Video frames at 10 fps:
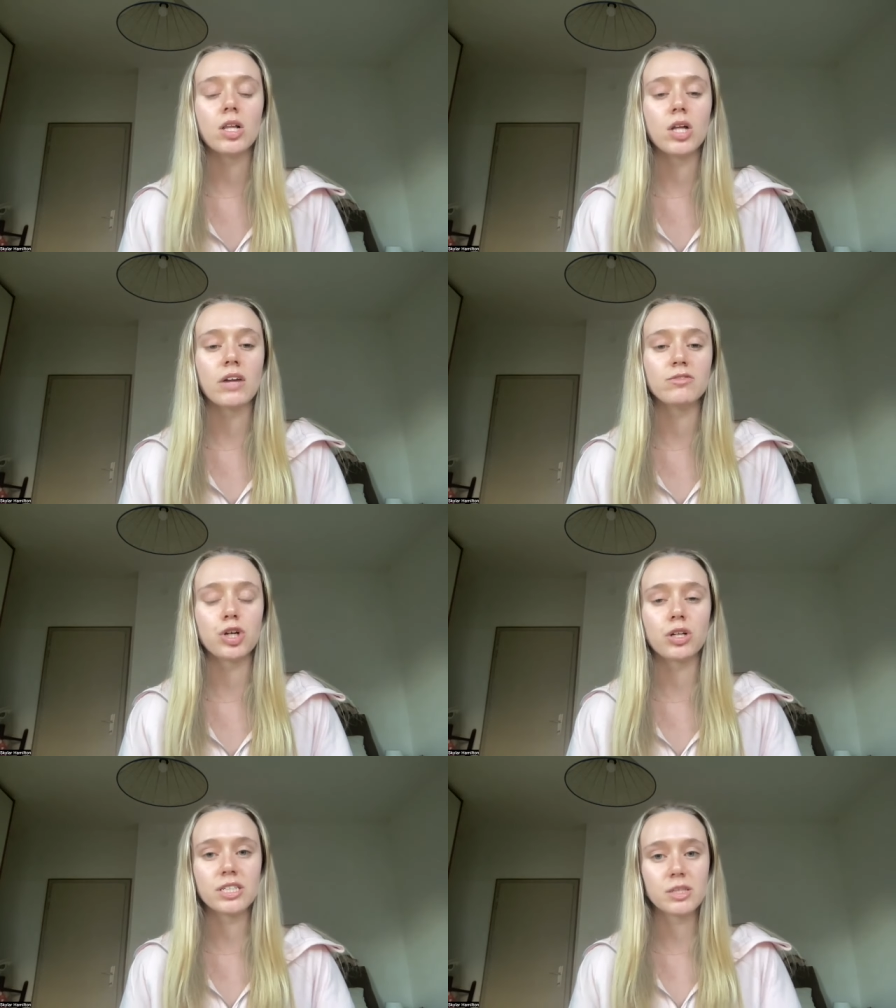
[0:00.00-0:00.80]
a lot of
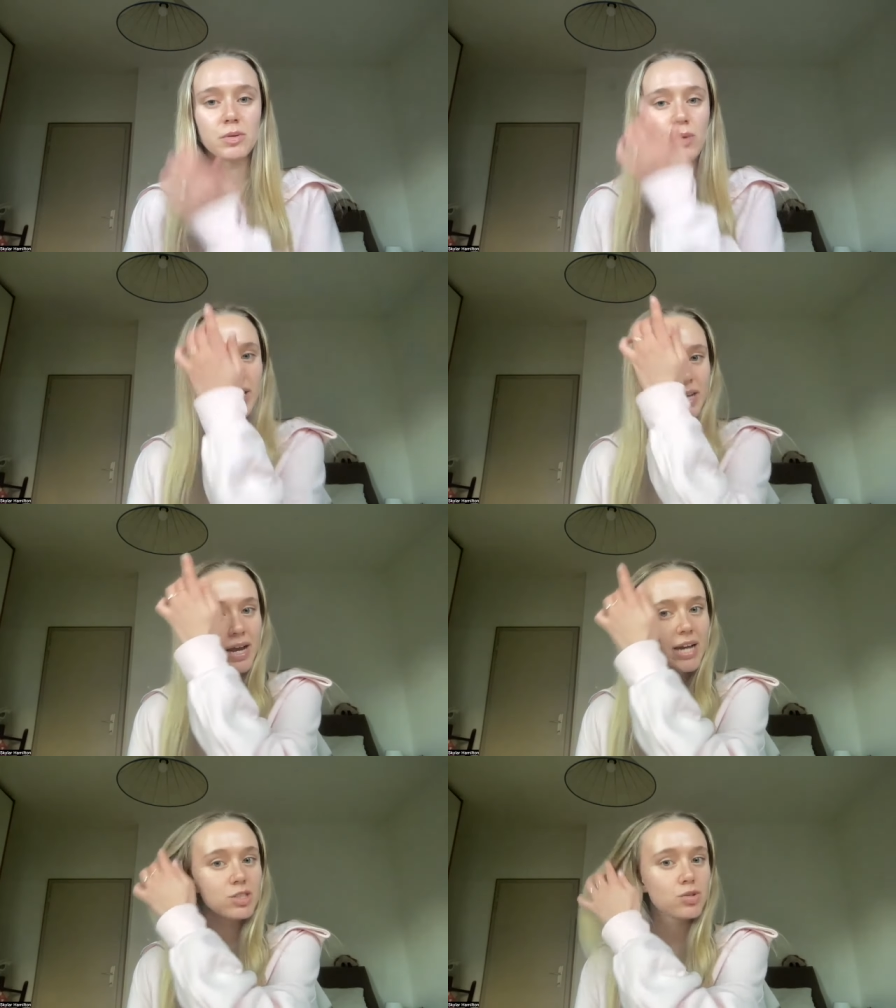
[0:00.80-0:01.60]
journalism and writing in
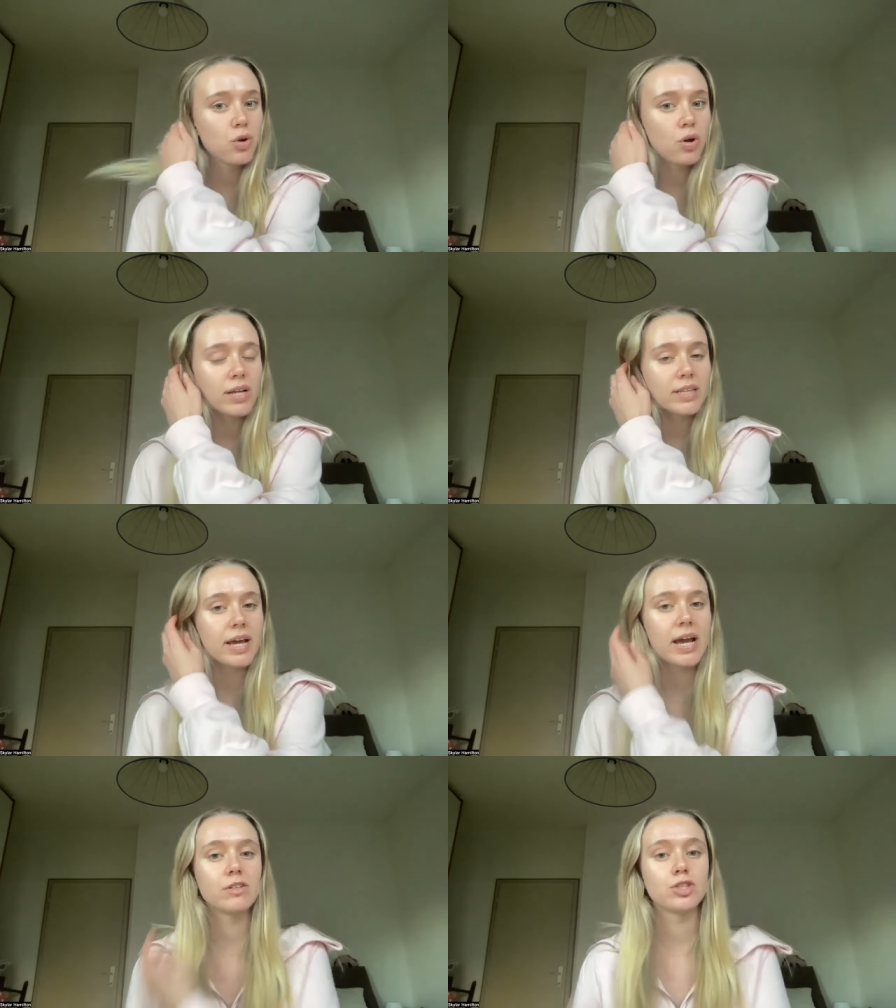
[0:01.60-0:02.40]
high school, and then
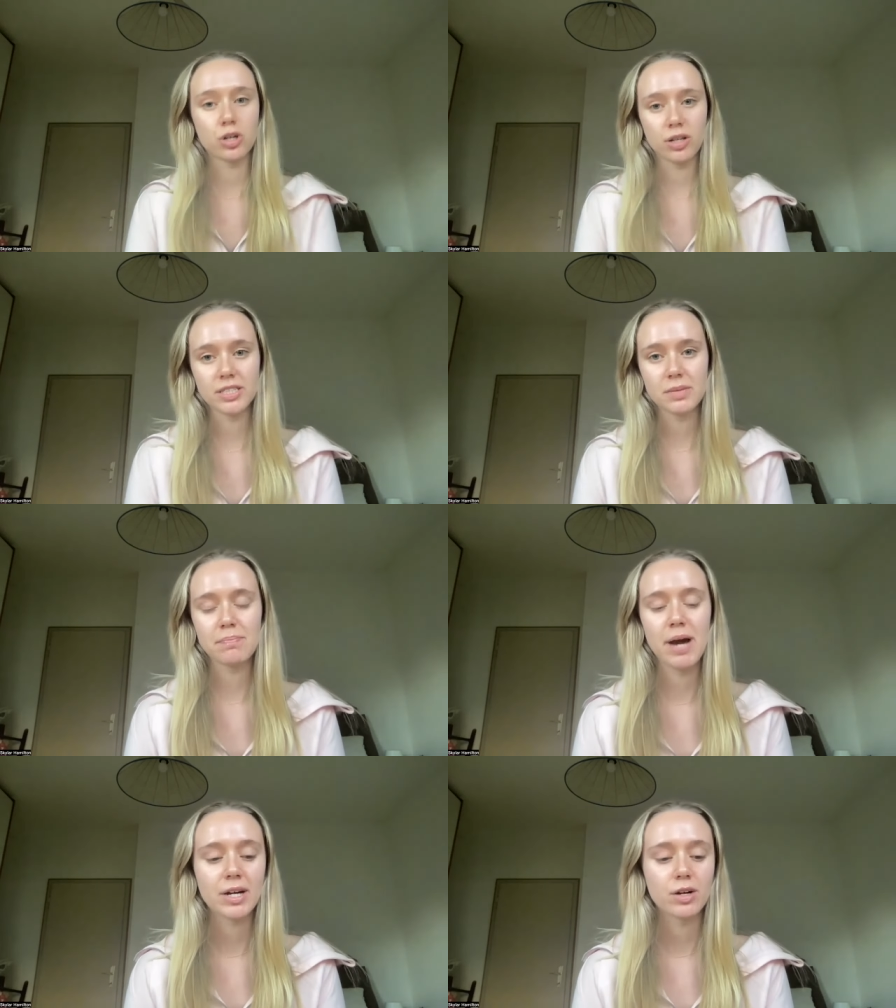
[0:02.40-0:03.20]
I have a journalism
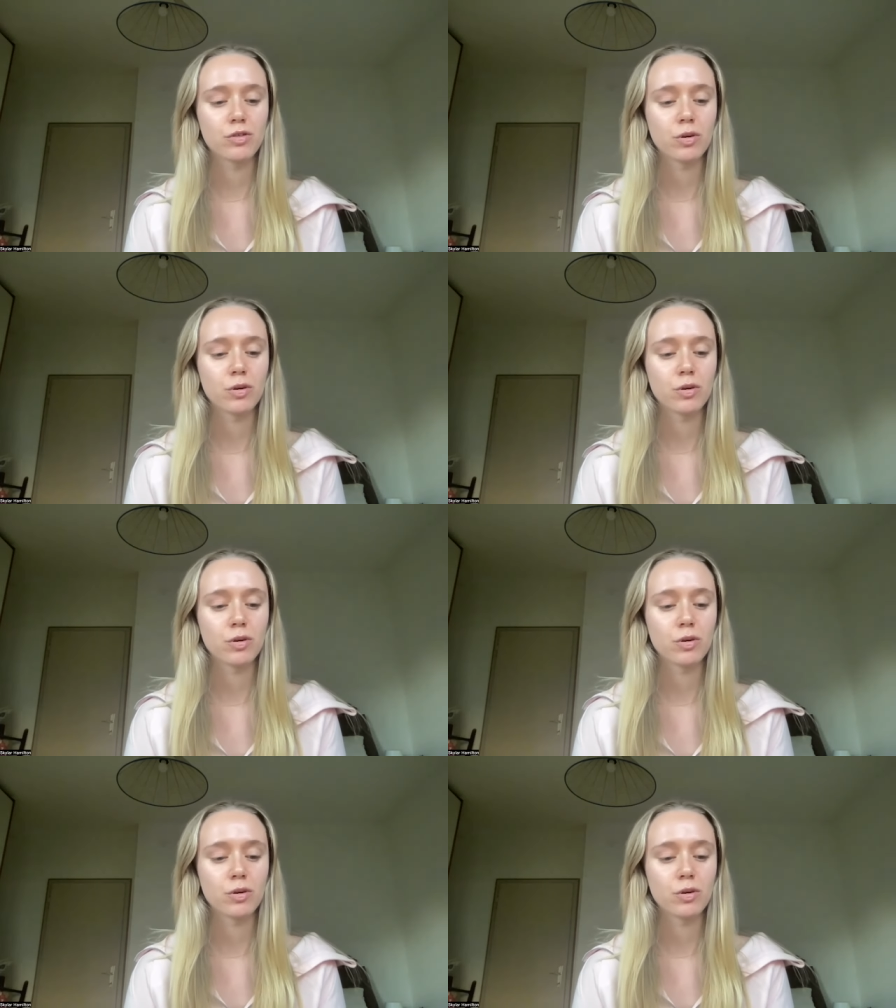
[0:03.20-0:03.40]
minor